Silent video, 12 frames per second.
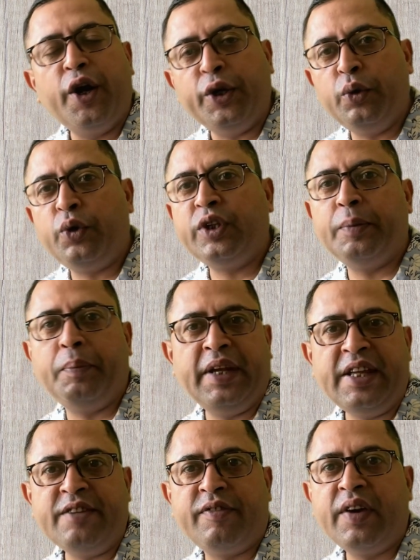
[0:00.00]
due to the
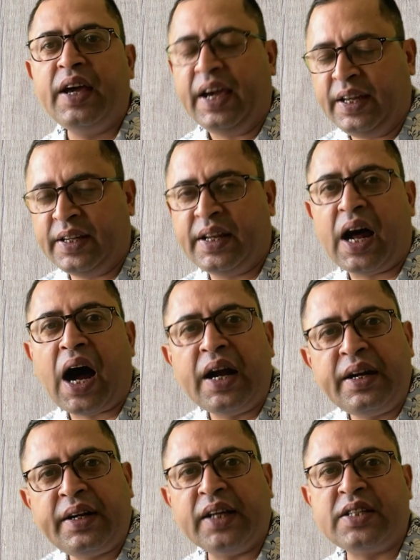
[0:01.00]
belief in an
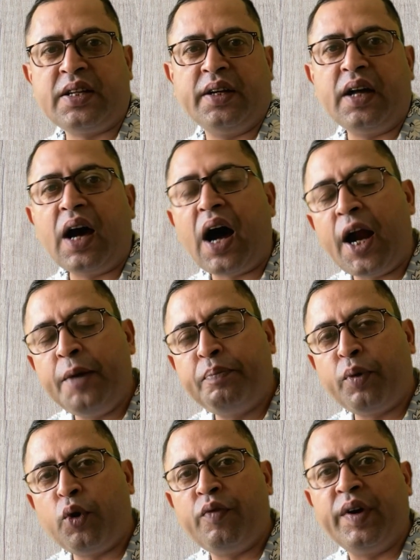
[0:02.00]
untested,
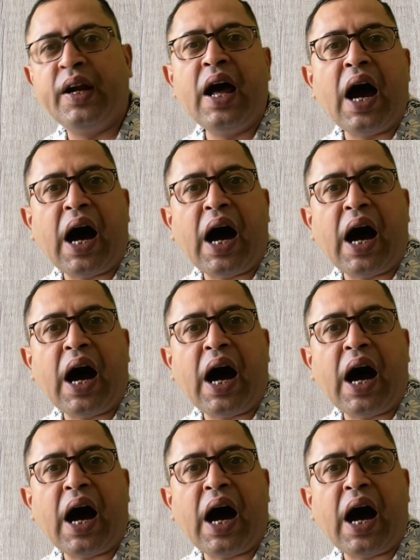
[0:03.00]
unproven,